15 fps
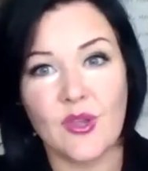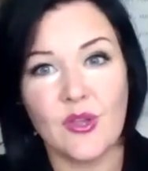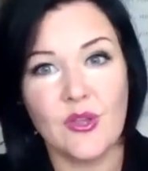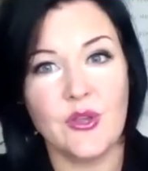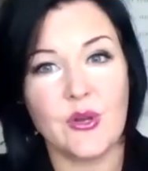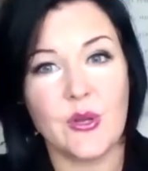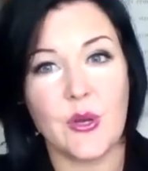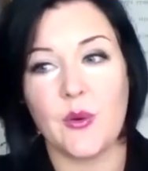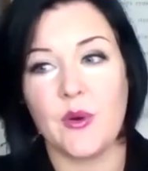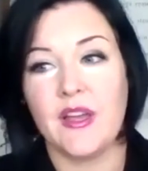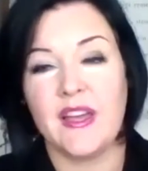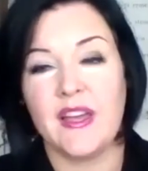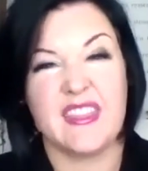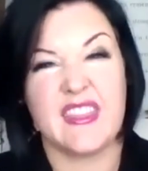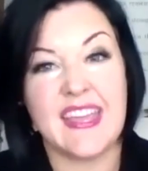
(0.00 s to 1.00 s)
you know,
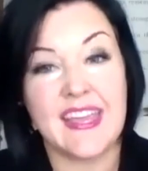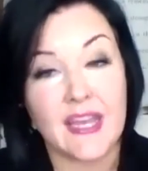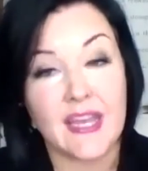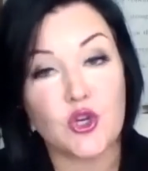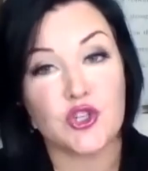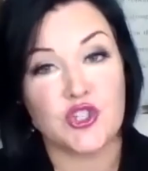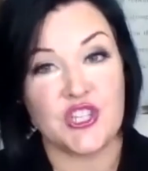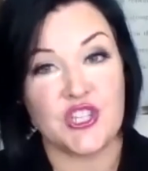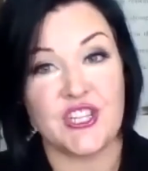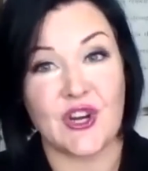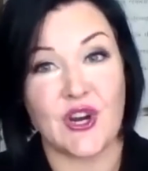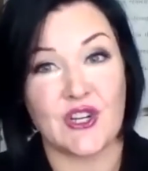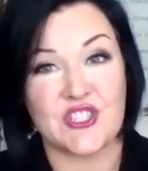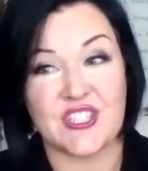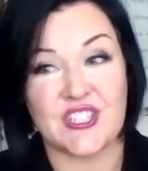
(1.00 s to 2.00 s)
the
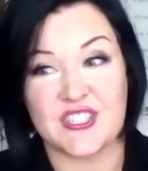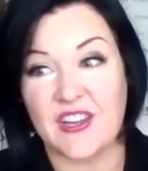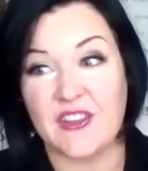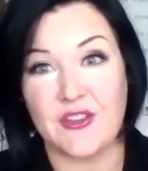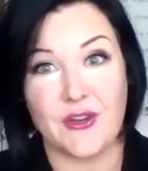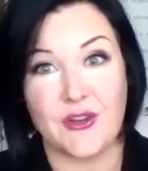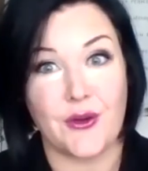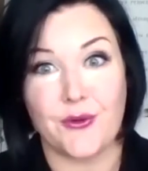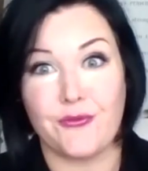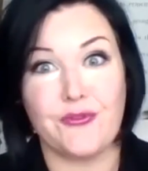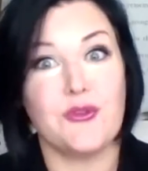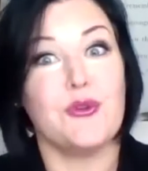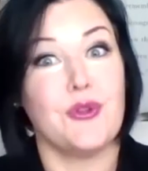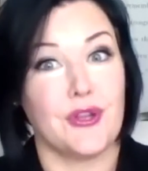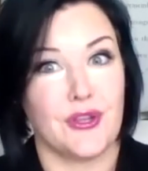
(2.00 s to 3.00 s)
energies are just, you know,
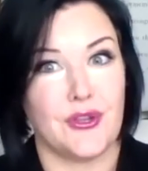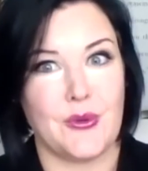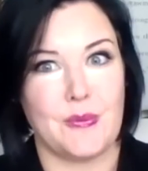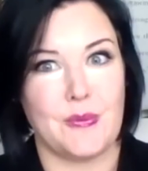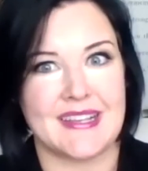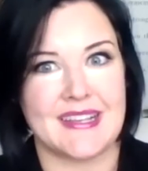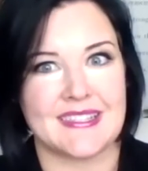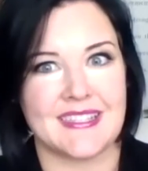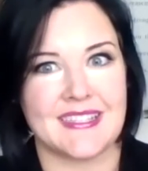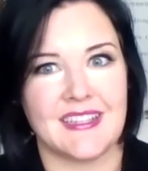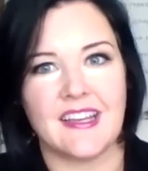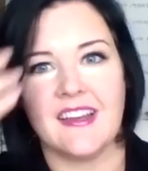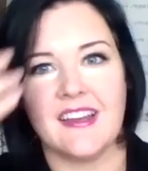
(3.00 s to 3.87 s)
fueling you basically.